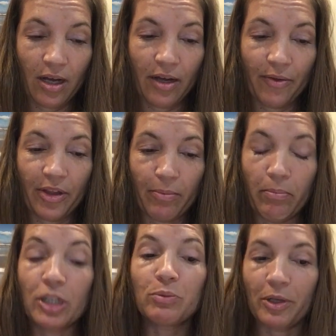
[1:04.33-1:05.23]
than
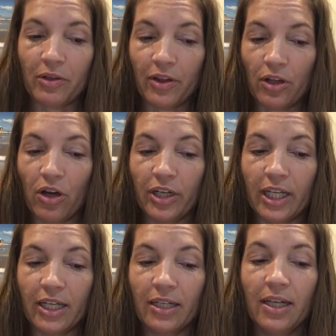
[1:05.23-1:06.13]
the
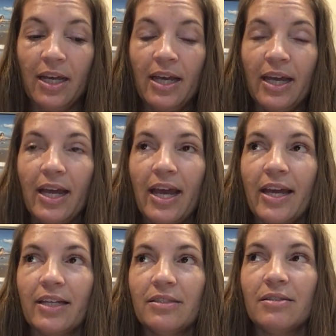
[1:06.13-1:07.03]
Guardian.
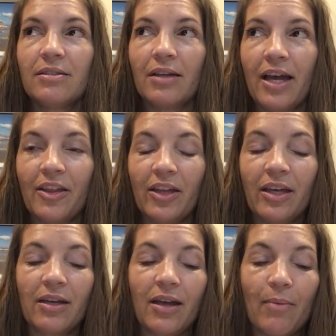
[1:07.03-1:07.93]
And I
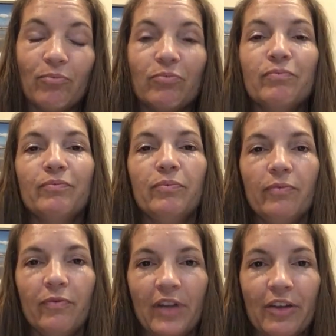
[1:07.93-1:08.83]
think I'm
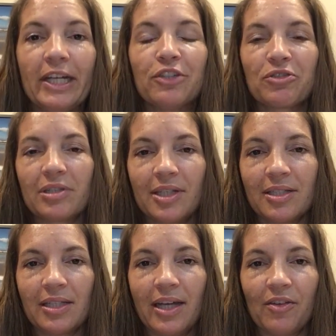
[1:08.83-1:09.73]
very interested to
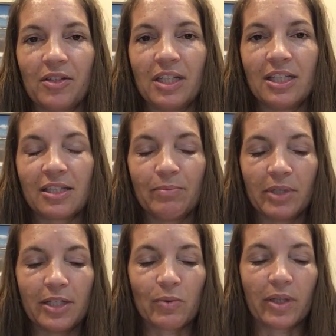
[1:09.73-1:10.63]
see how the TSlim
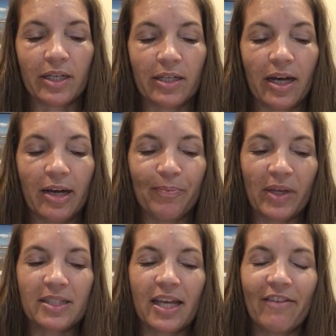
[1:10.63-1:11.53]
does with it.
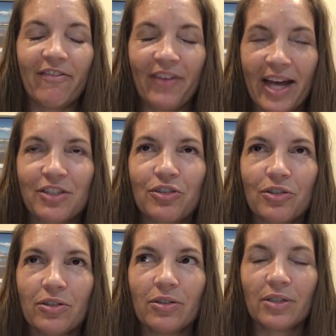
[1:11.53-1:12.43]
It's a
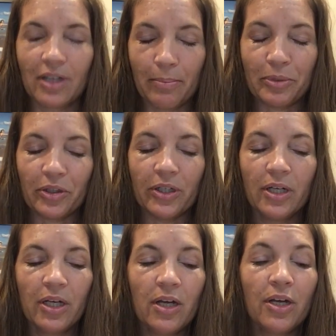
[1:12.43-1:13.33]
faster number.
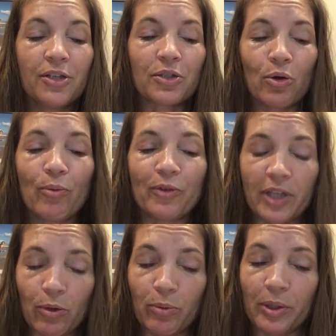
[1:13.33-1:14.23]
So hopefully
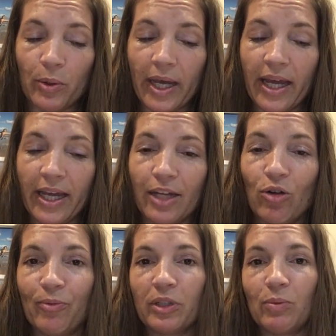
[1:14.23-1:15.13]
that will be okay. And
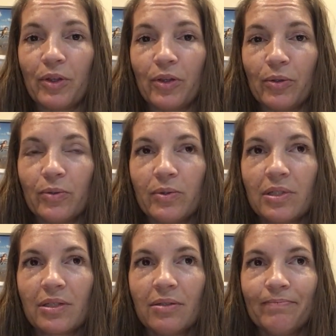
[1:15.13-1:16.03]
hopefully with
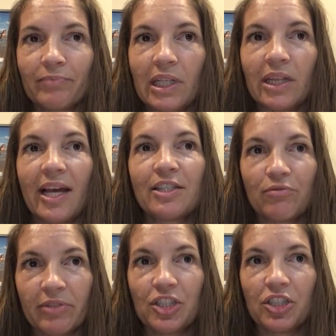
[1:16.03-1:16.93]
those less
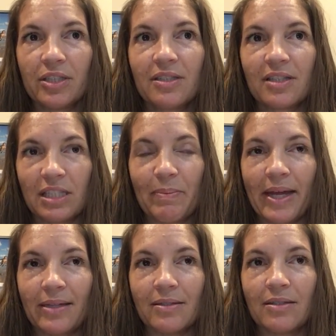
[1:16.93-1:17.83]
rigid
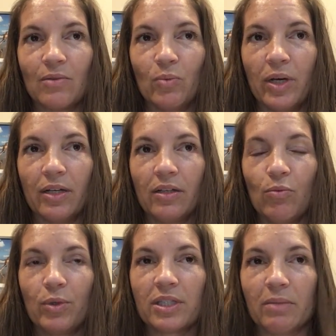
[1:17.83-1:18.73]
suspends than
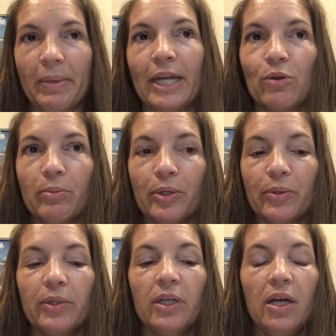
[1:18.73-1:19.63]
what's in manual
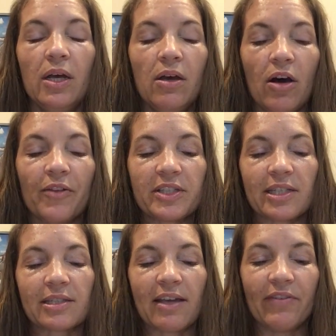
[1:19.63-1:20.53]
mode on the
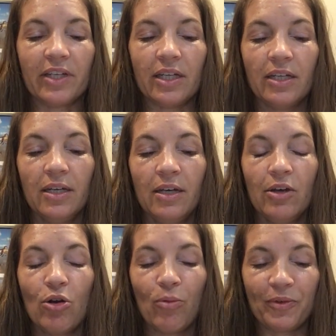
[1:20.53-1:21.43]
670,
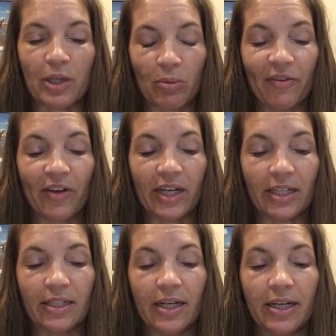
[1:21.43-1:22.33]
hopefully that will be
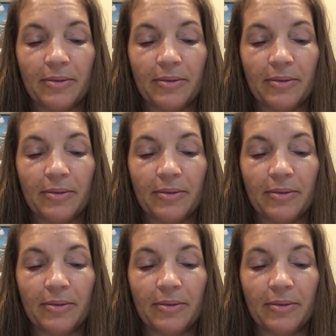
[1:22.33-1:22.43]
fine.